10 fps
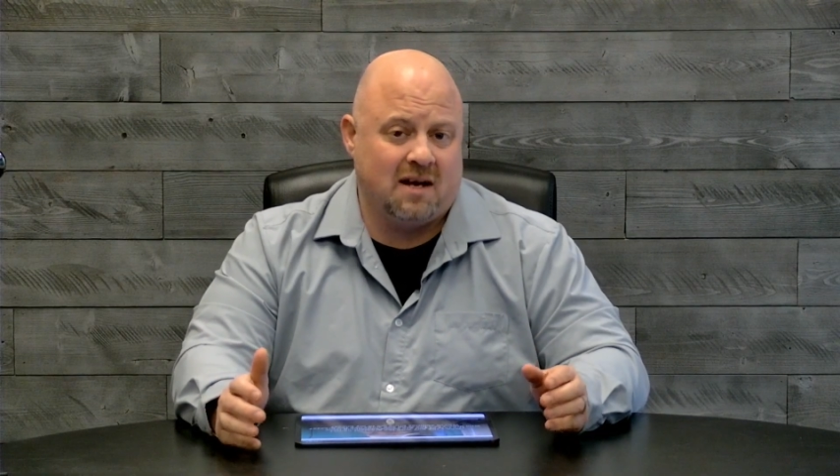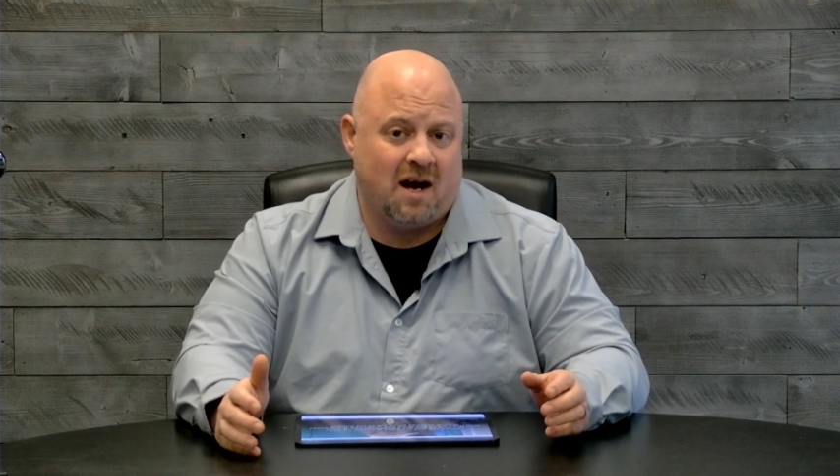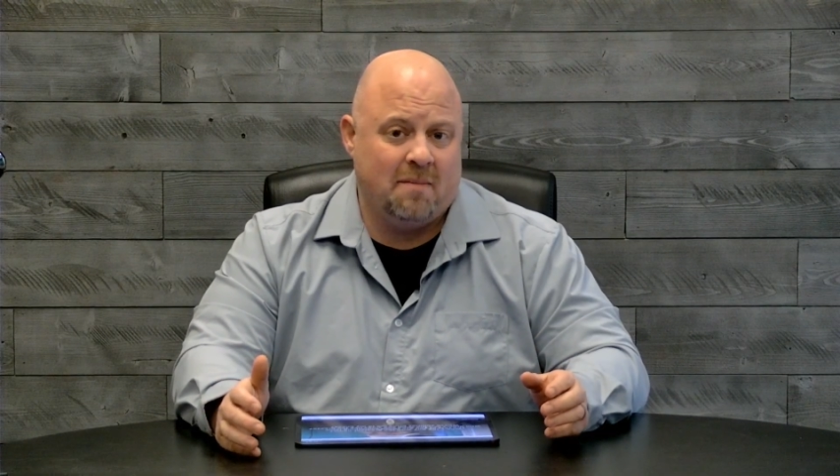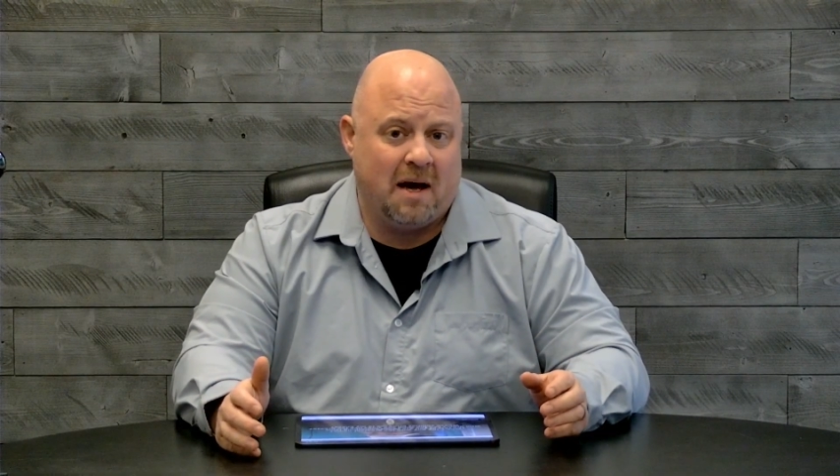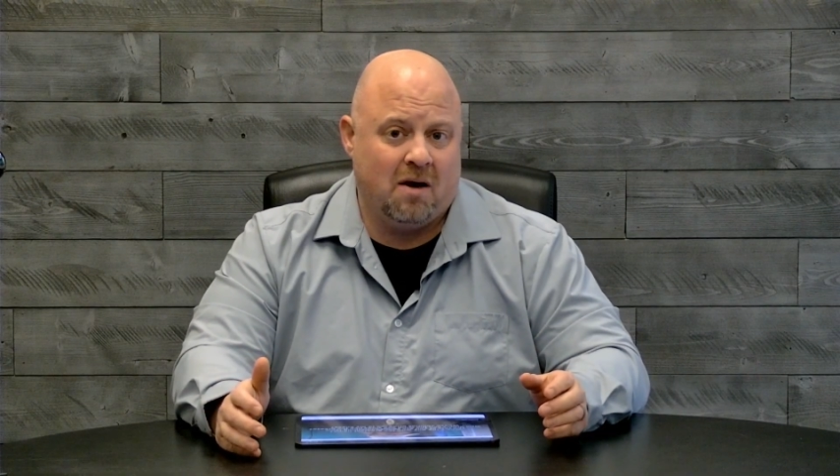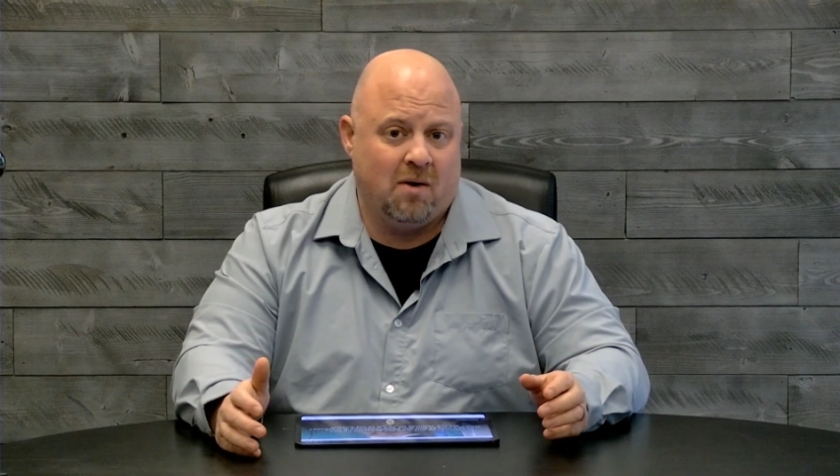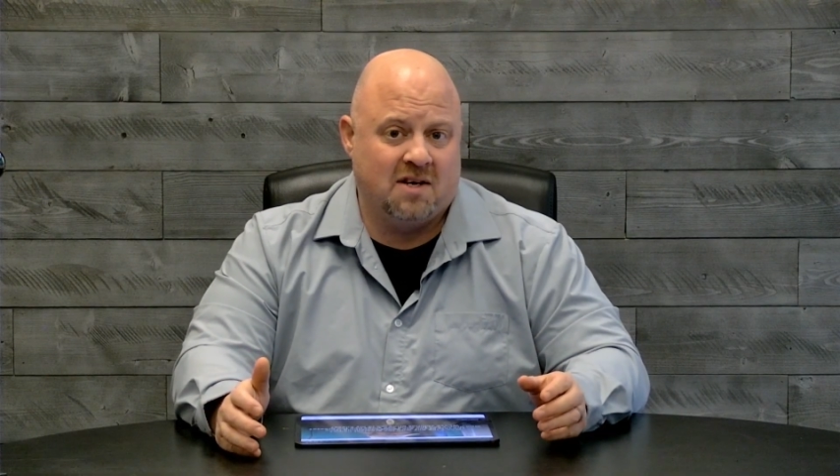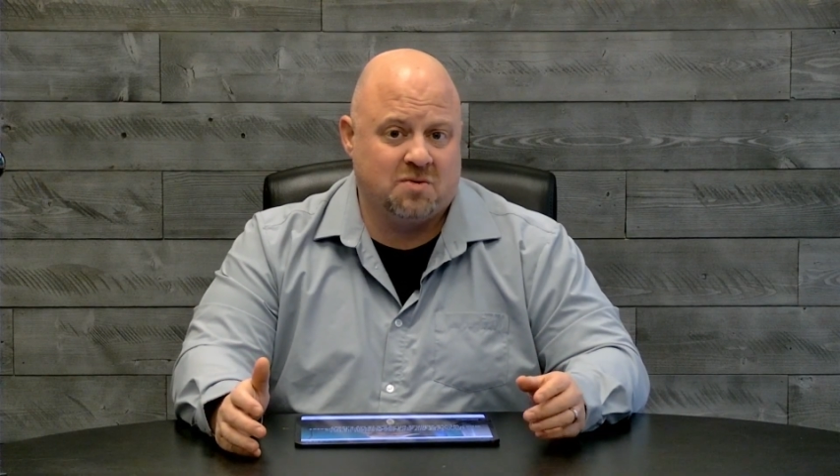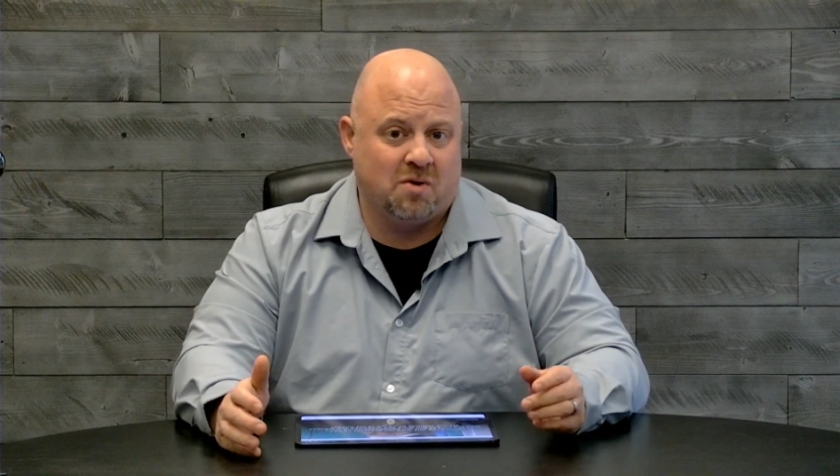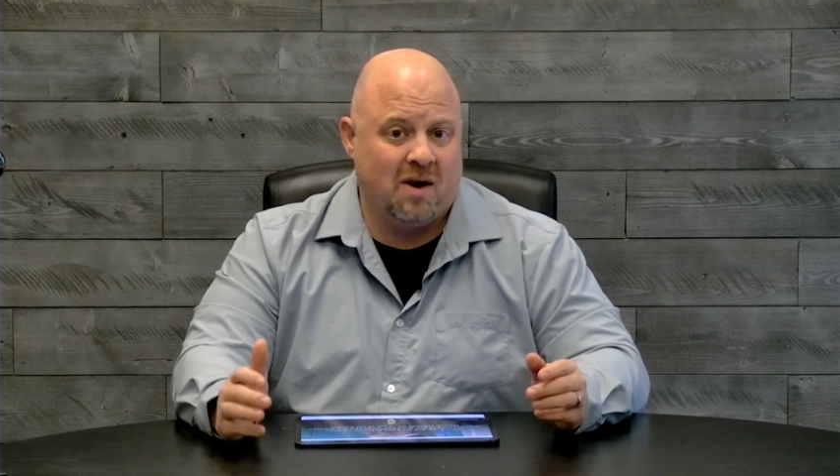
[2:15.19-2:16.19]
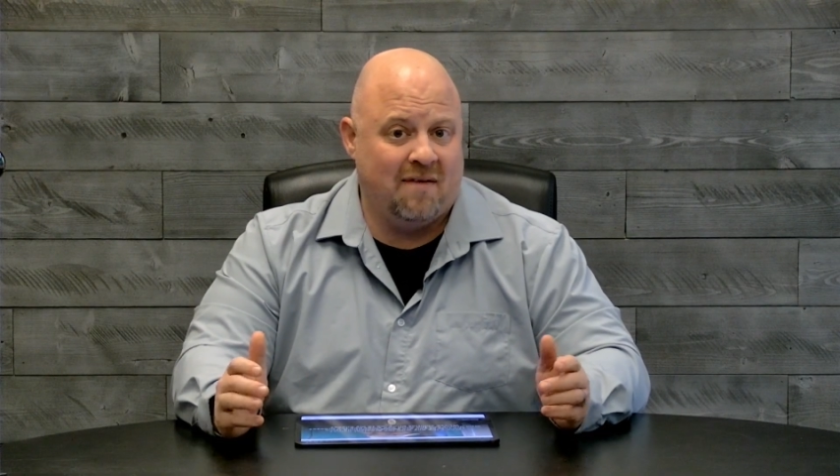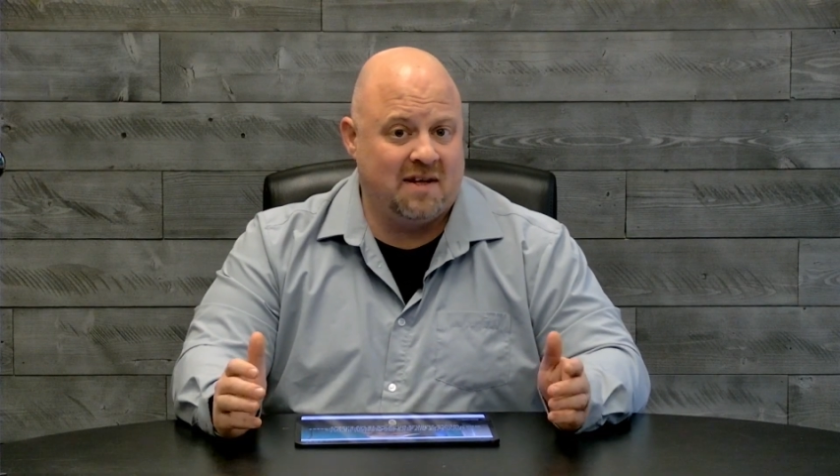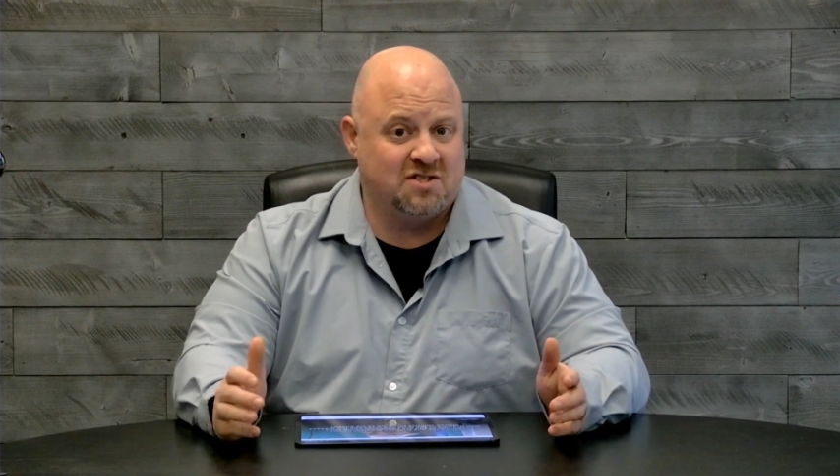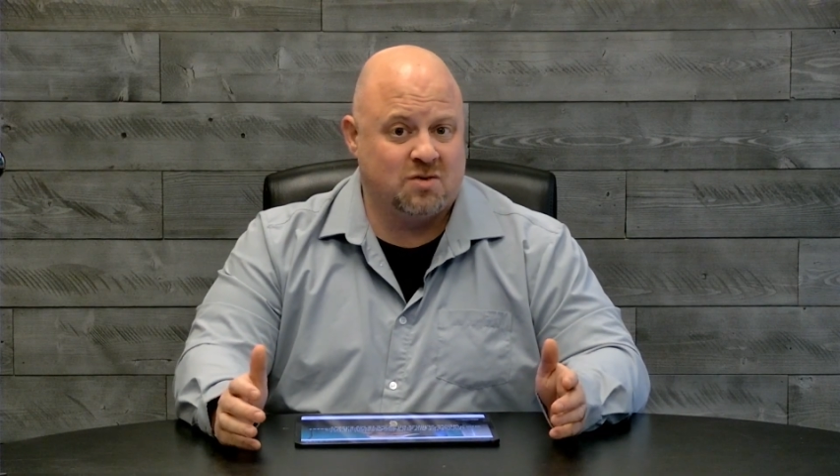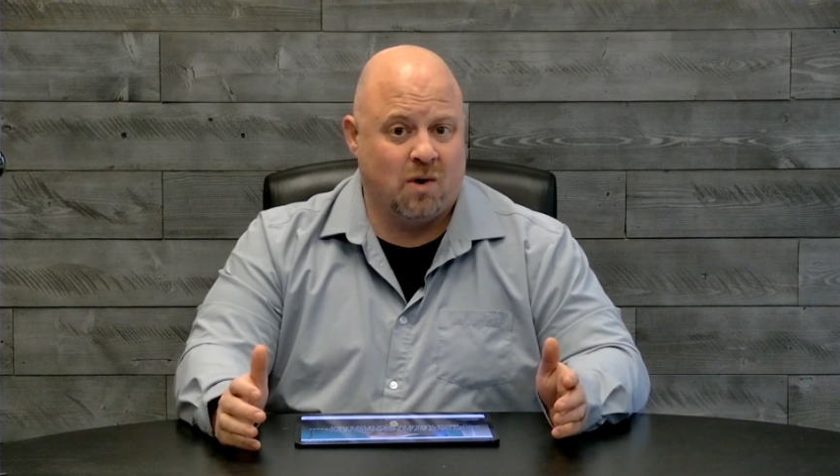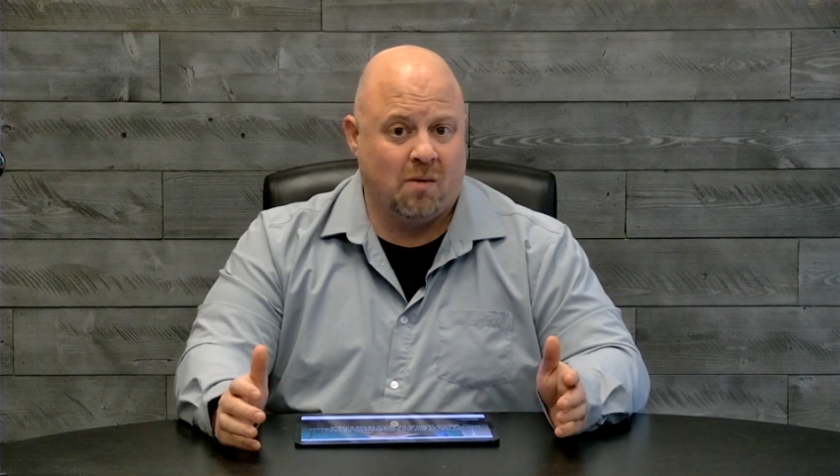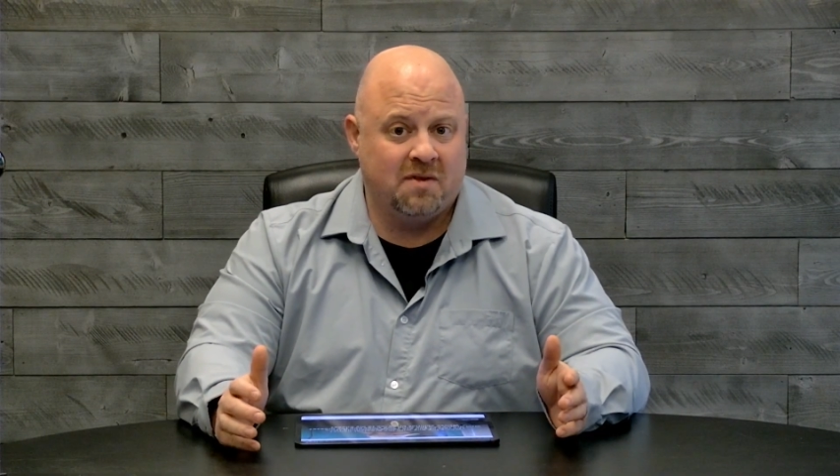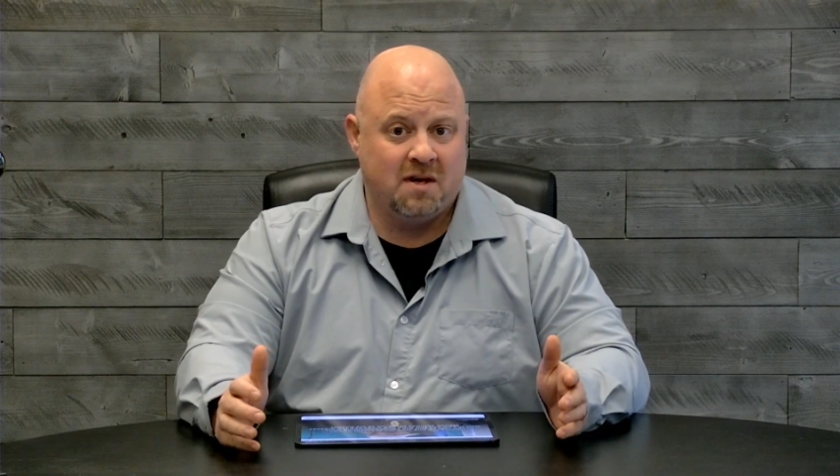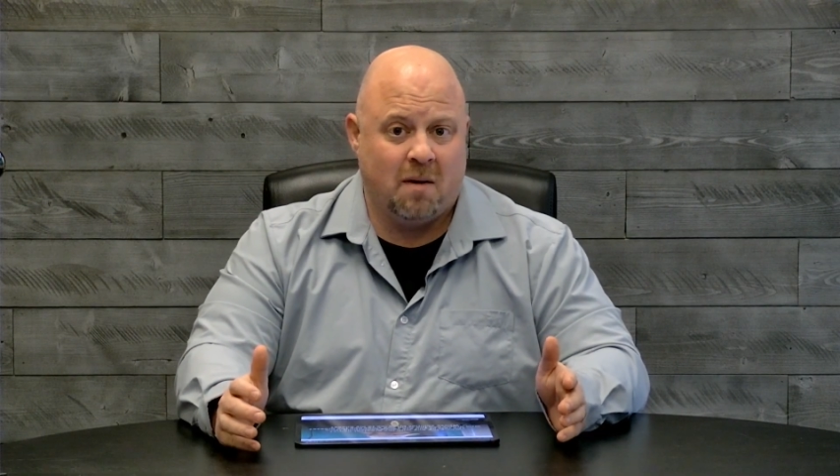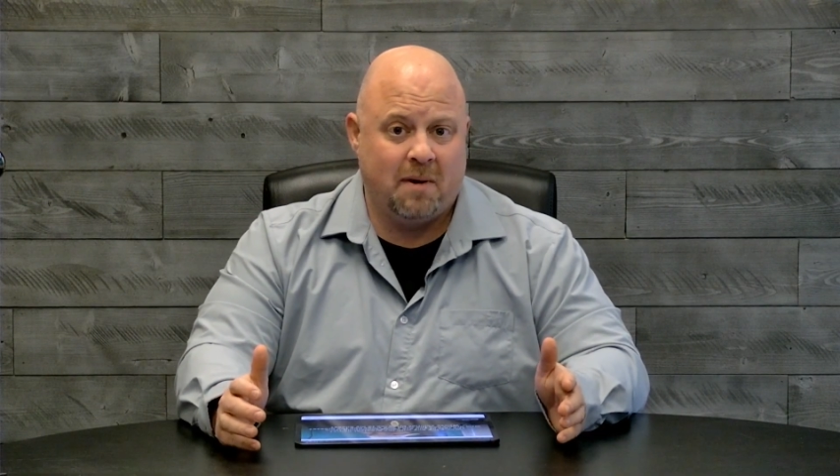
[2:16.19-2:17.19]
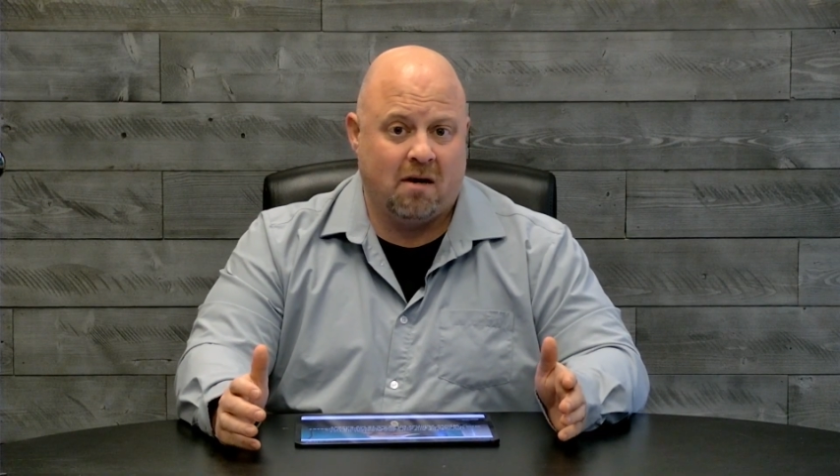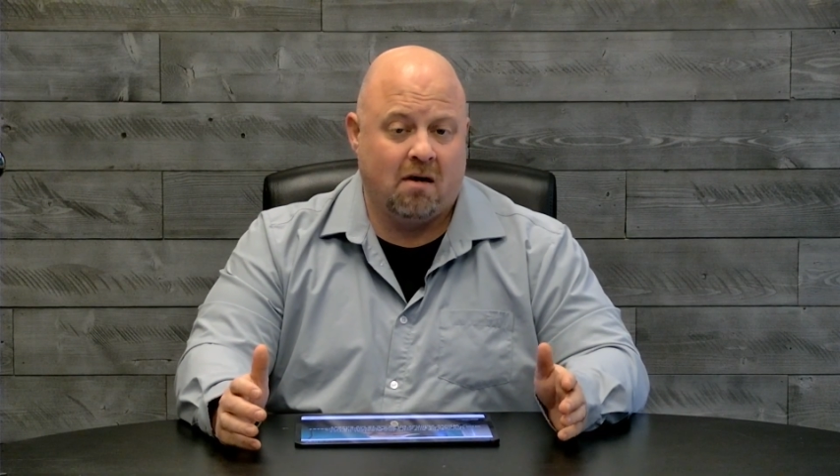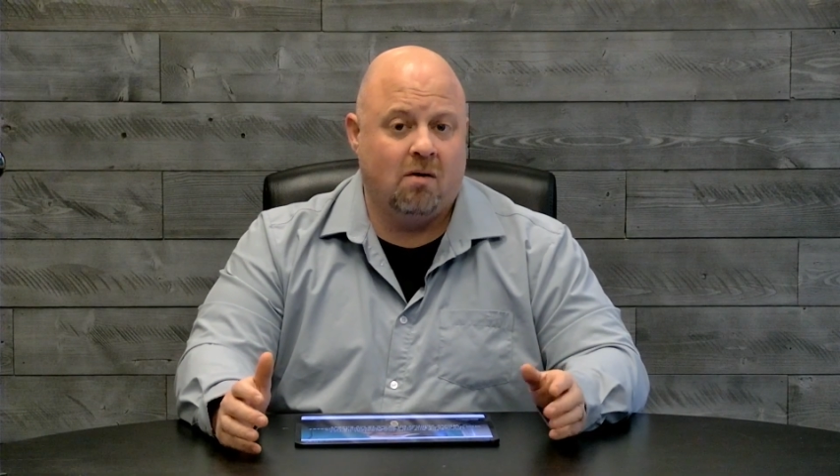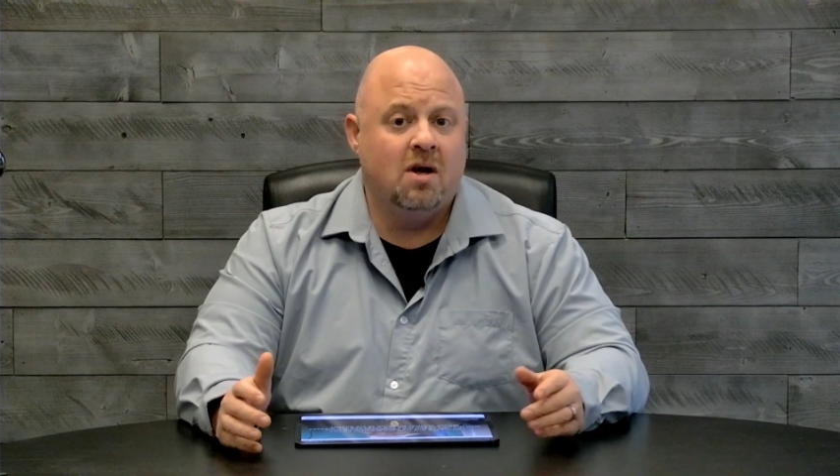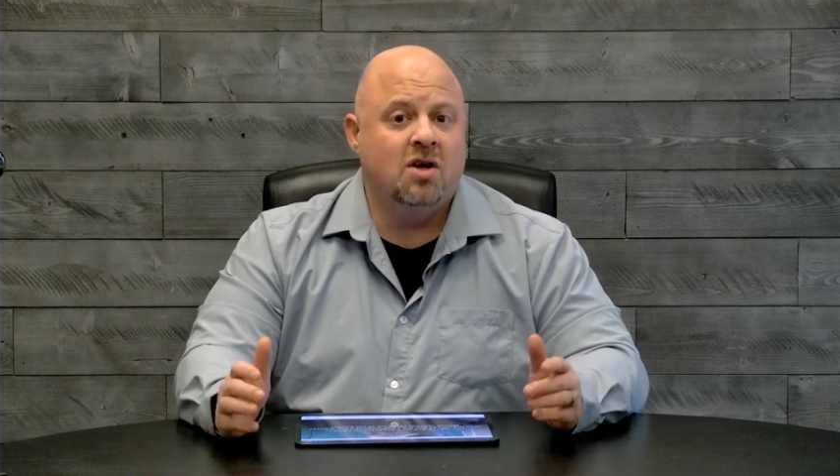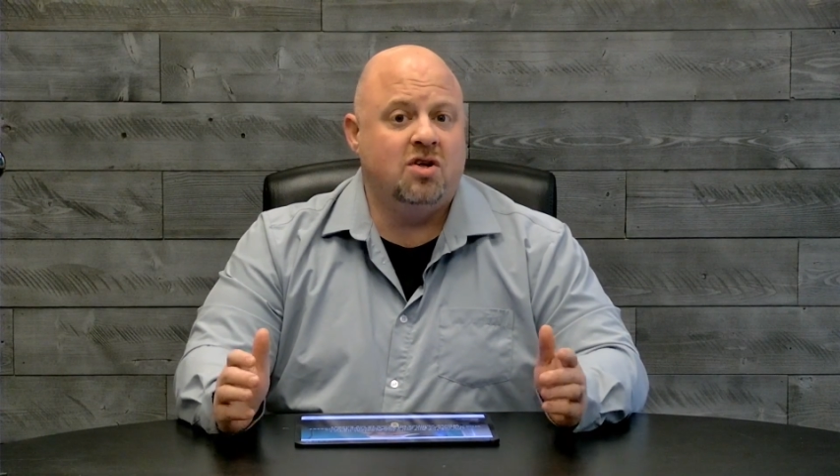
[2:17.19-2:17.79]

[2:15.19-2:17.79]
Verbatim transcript: and iPad OS where you have that square with the up arrow,